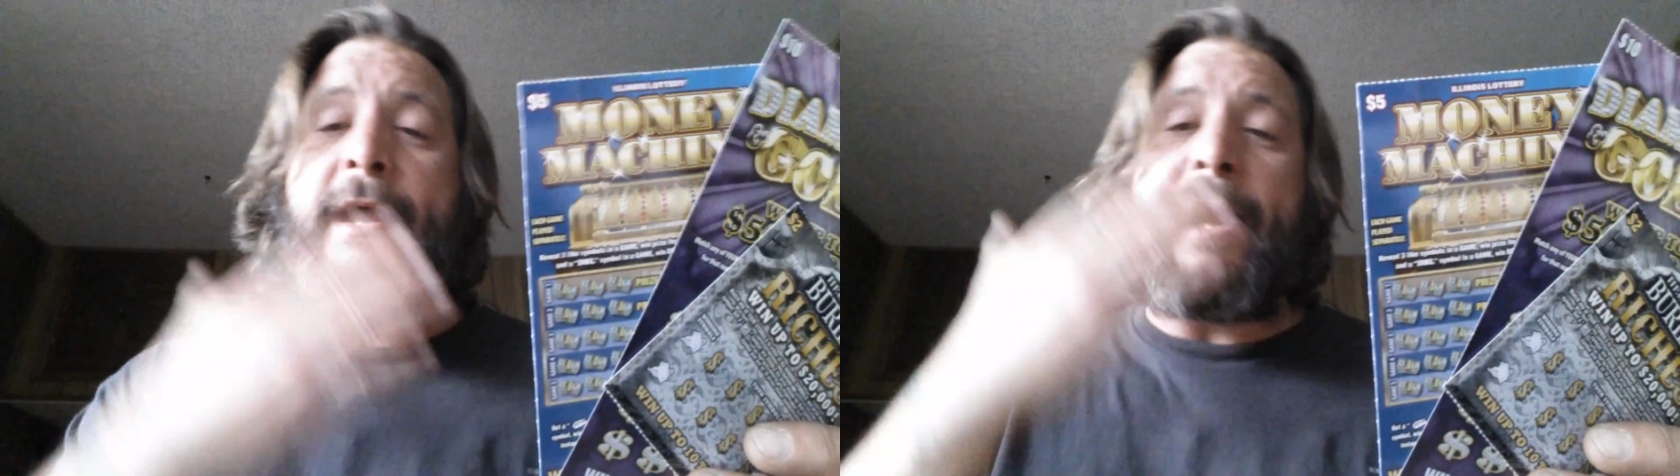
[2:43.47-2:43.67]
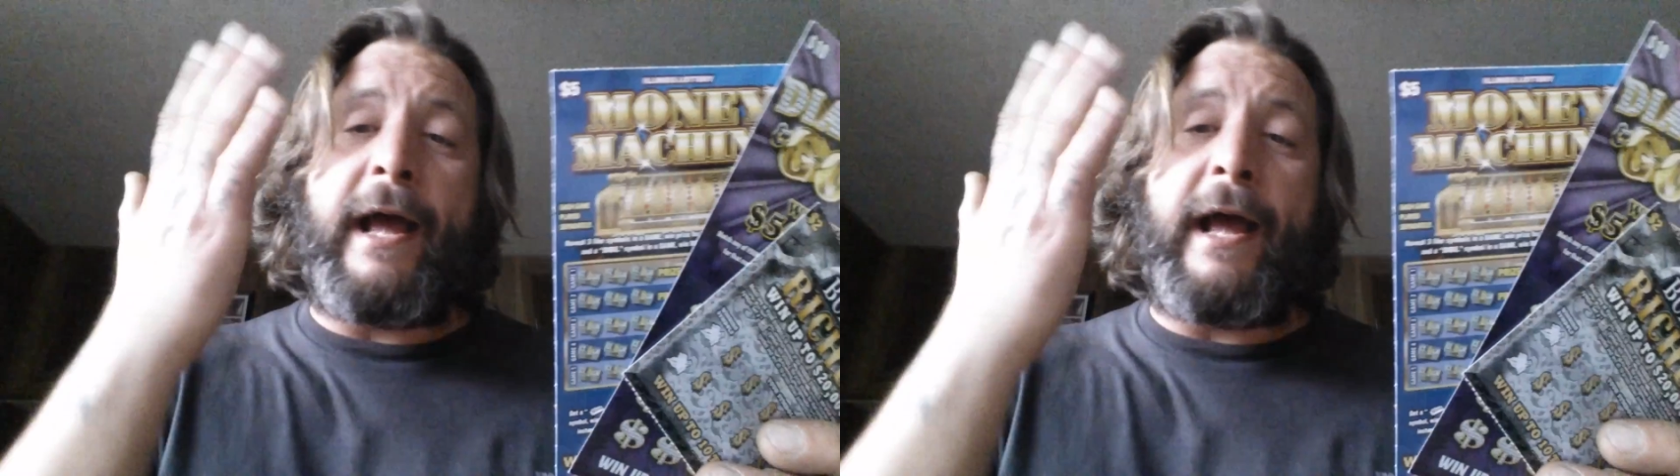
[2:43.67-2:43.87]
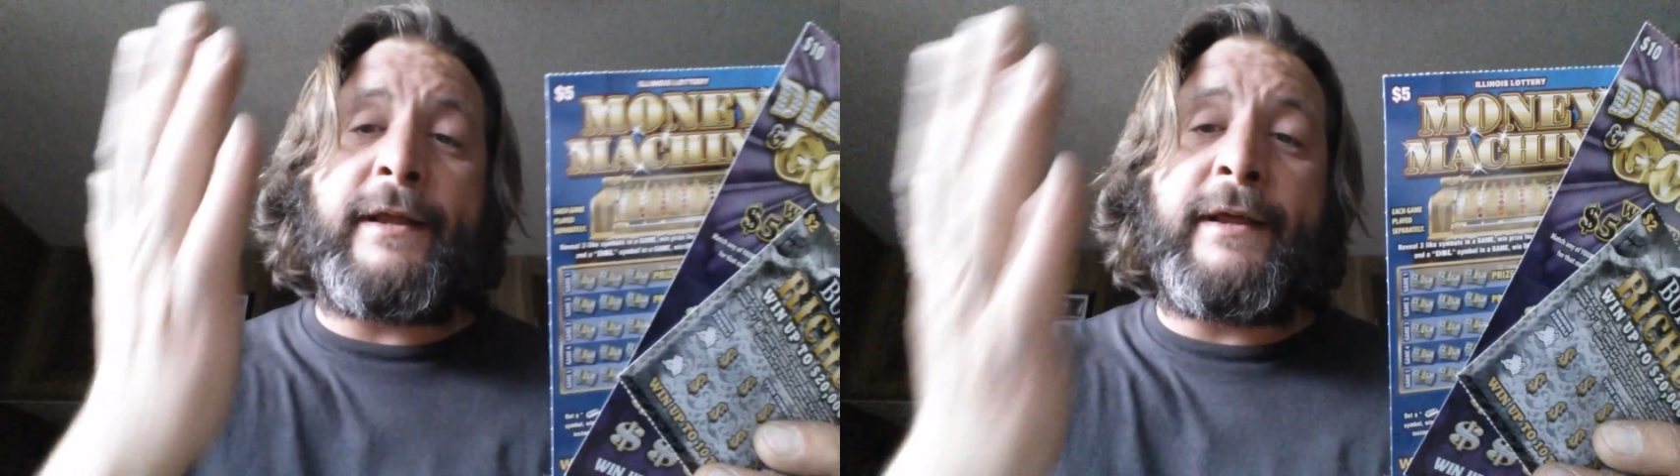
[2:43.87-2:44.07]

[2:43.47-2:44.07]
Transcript: and